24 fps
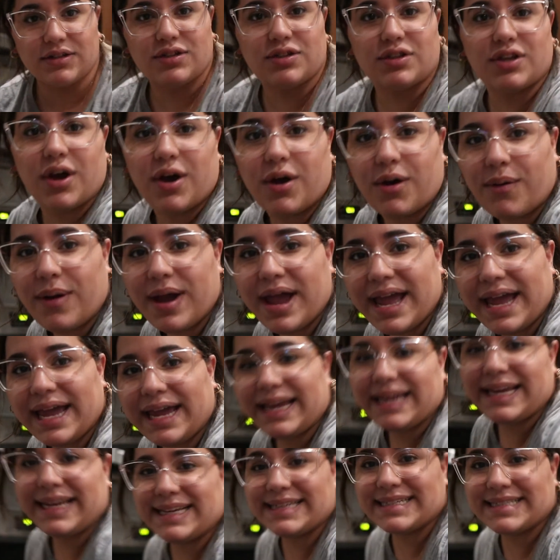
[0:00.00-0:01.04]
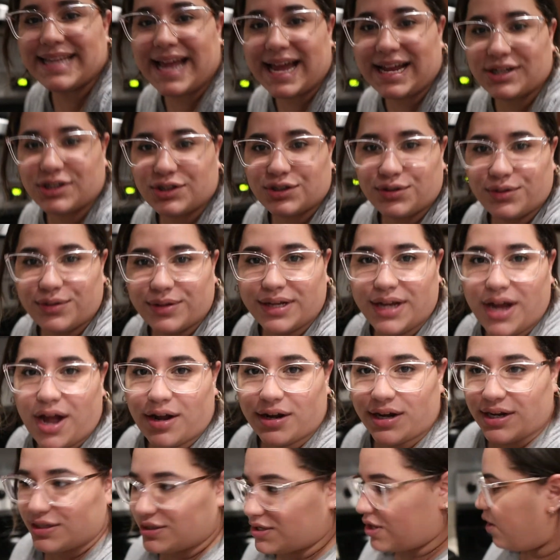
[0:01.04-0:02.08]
So he's not truly on his